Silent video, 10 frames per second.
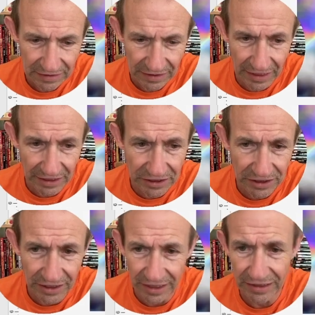
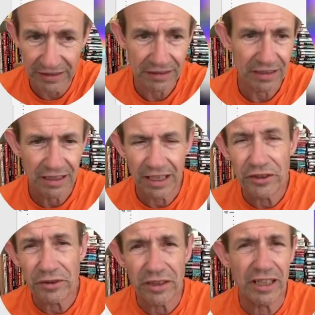negation again.
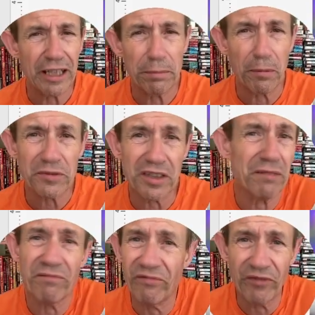And you can keep,
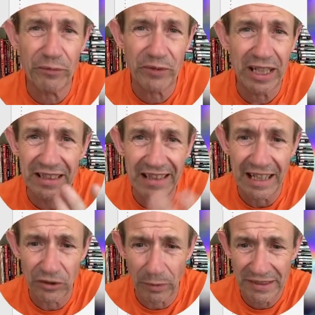obviously, 15,
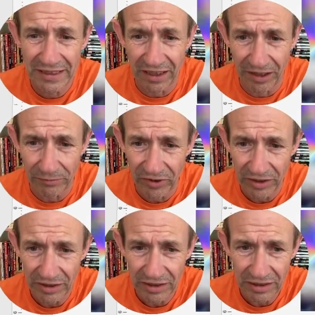10, 20 times.
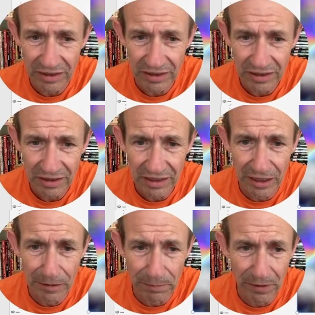
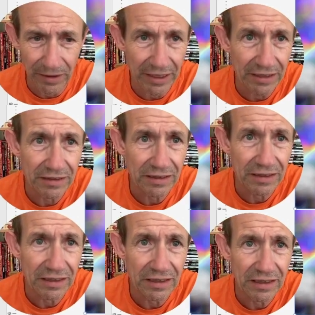Click apply.
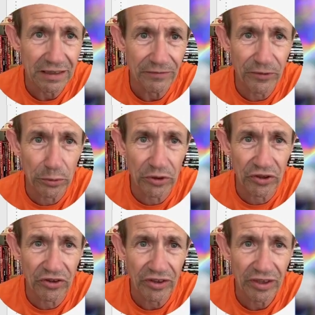
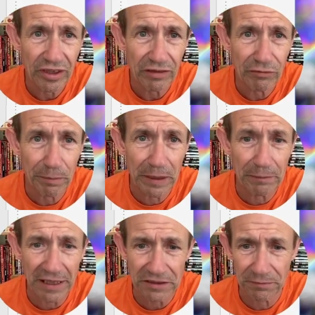Filters, repeat
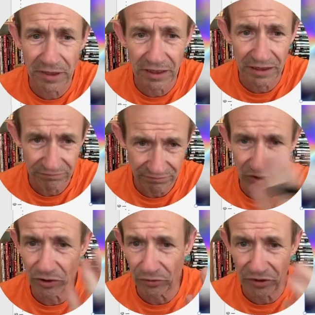maximum blur.
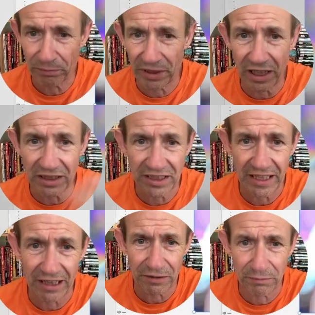Of course, it blasts it
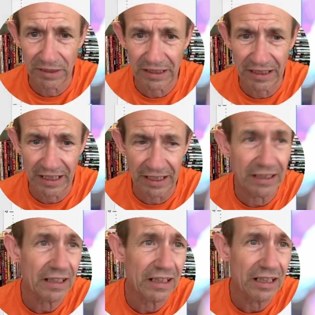completely
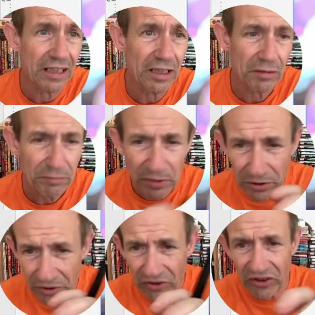again. But
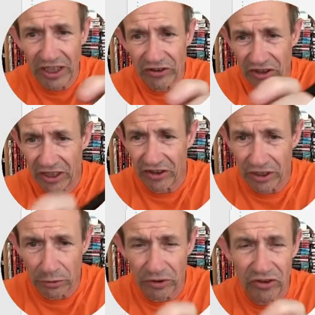you can see as it does
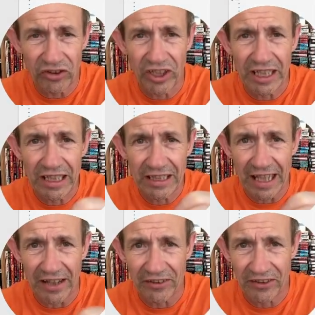it, you can see
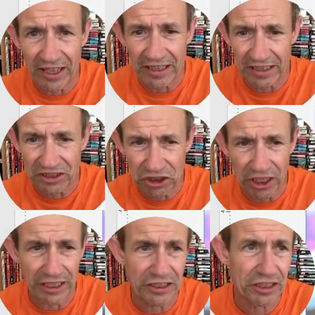that thickness
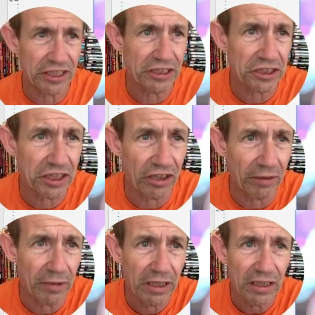changing each
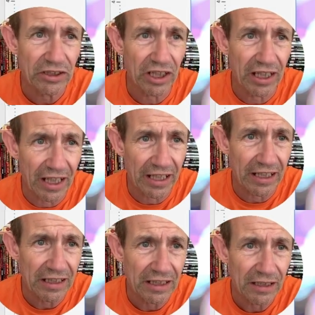time. So
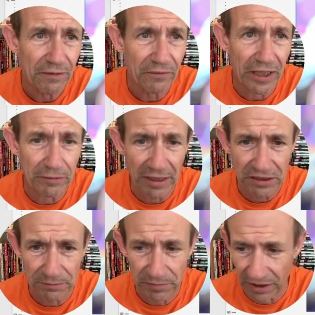layer, fade
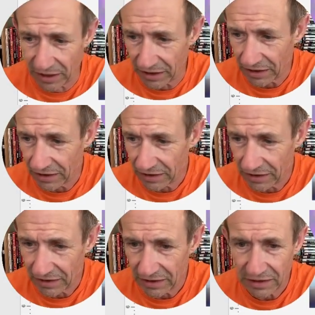maximum blur,
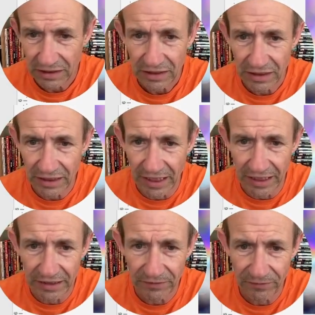and
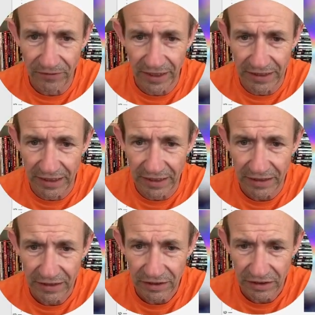again, fade it.